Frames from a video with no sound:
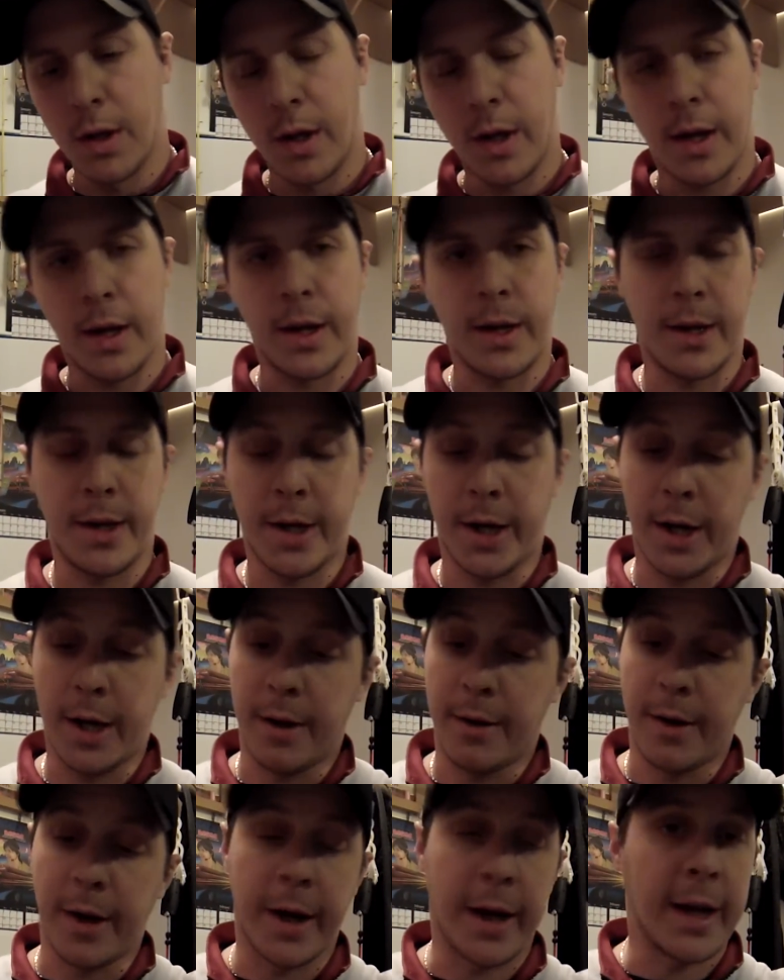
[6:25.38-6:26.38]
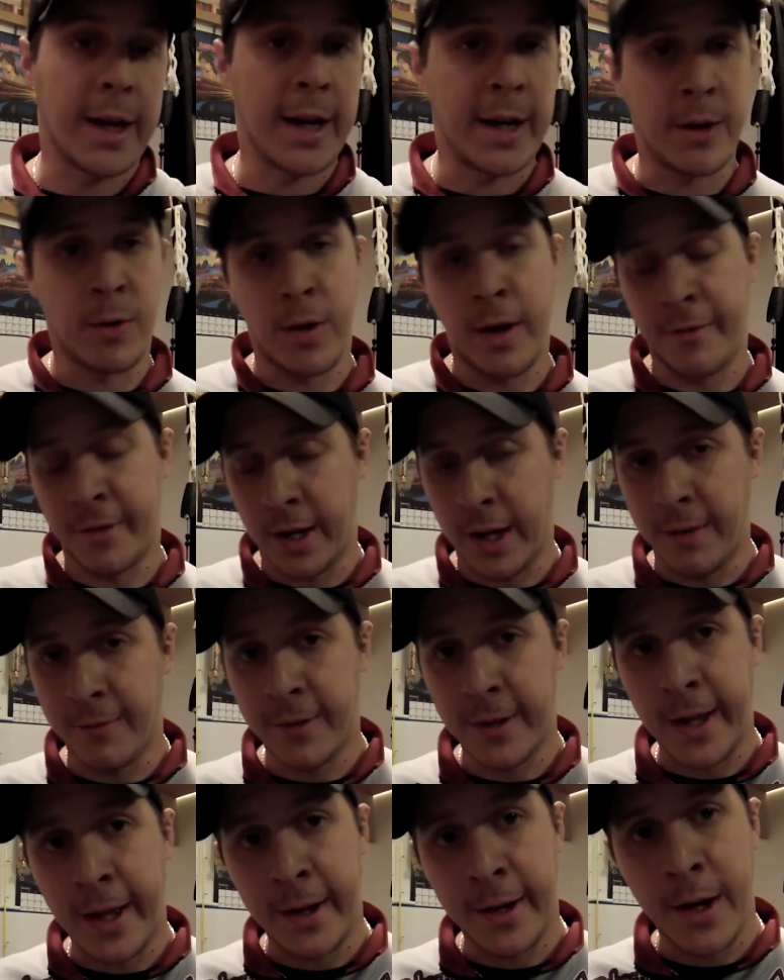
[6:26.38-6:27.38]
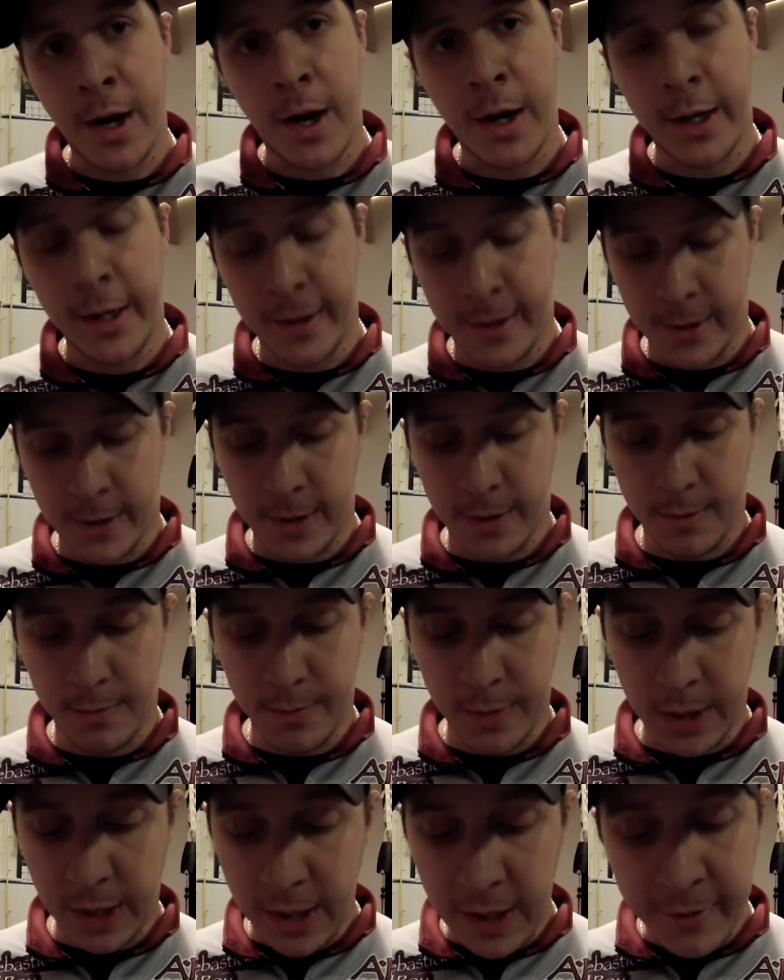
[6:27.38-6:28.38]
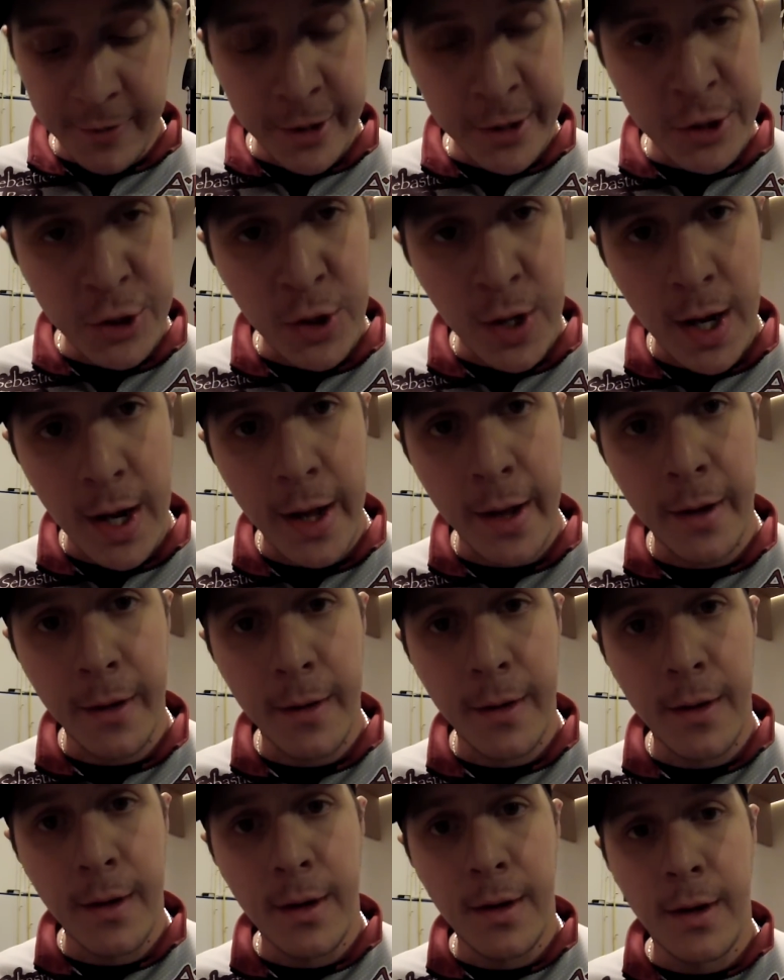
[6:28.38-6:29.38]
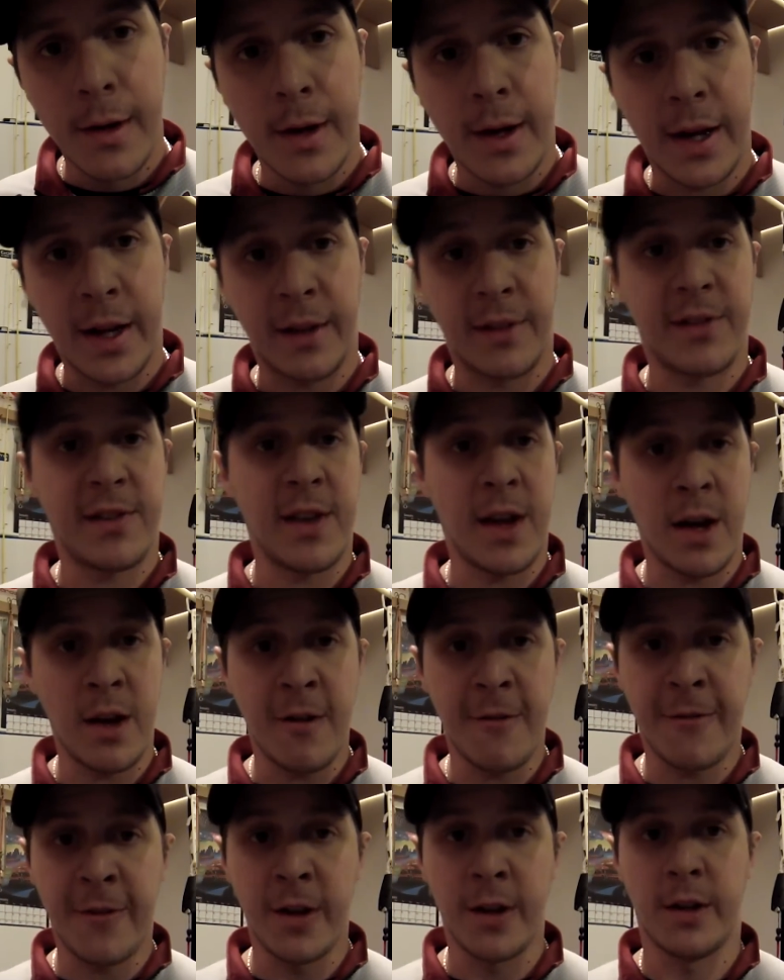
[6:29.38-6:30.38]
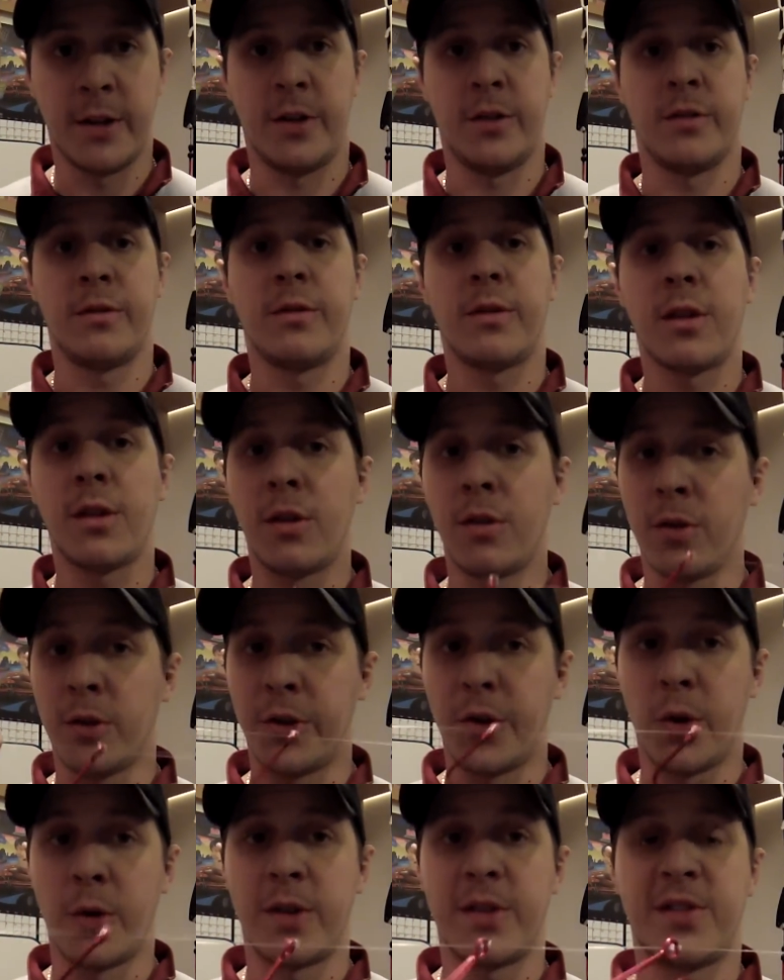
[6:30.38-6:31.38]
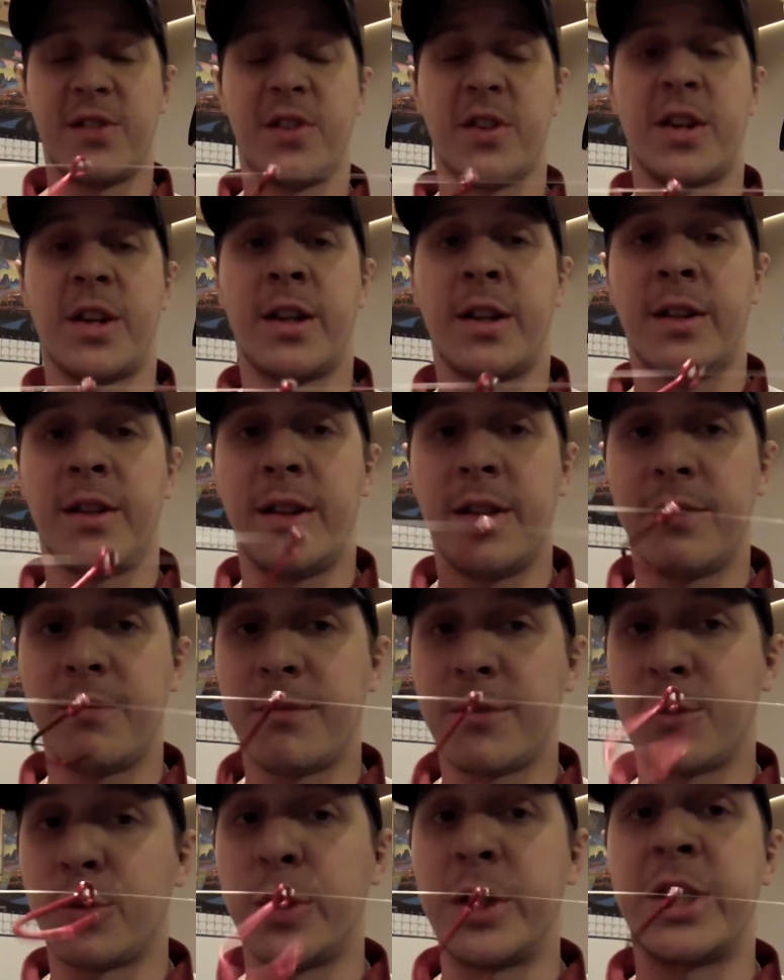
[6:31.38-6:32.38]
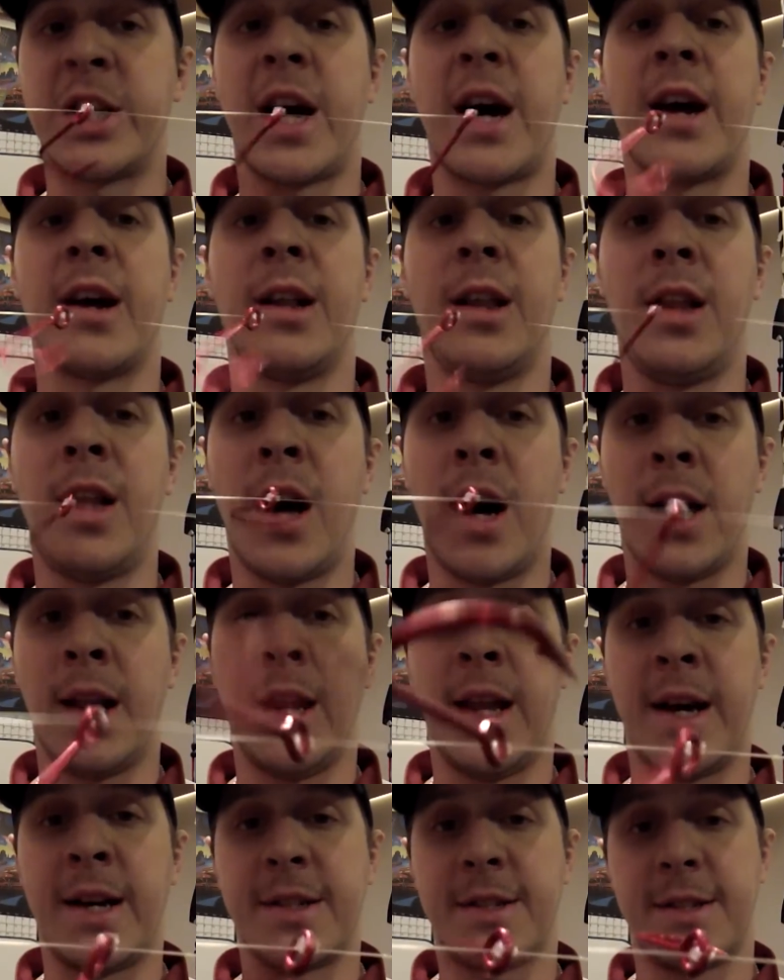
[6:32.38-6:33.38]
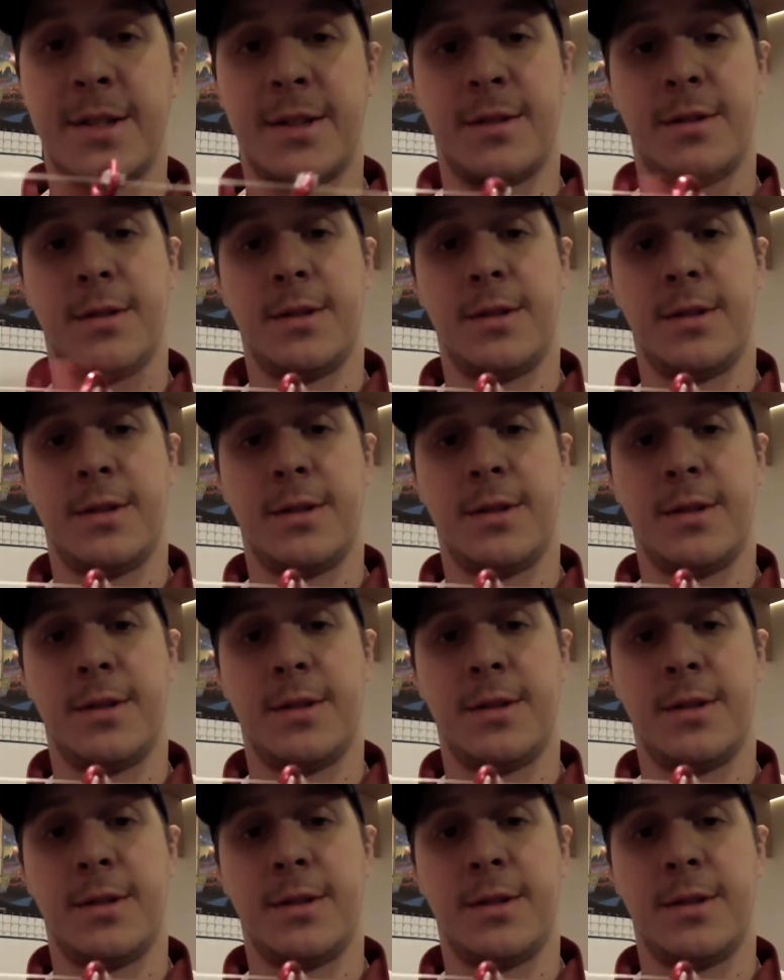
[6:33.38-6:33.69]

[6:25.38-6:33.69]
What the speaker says: And again, I don't have a name for that knot either. But give it a try and see how you feel. You'll notice you're going to retire a lot less.